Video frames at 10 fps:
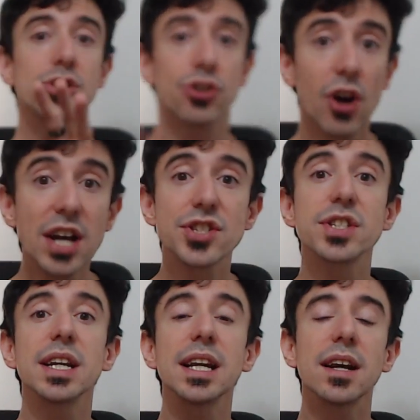
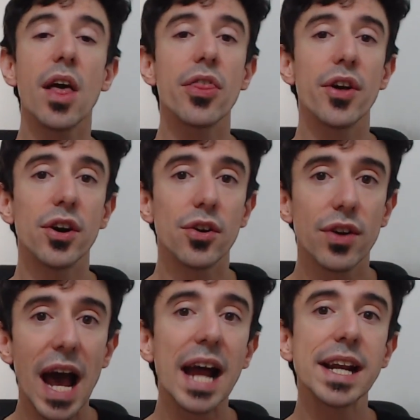trusting the
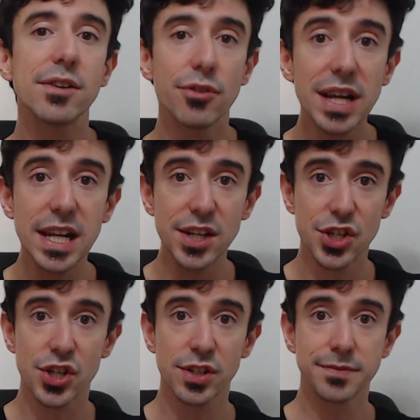organic
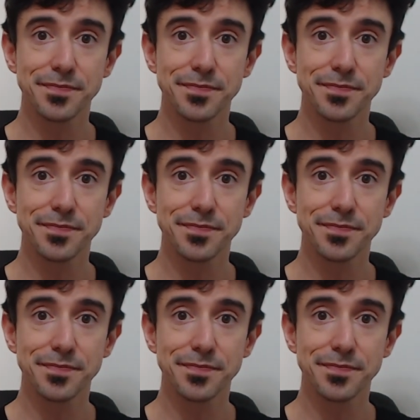reach,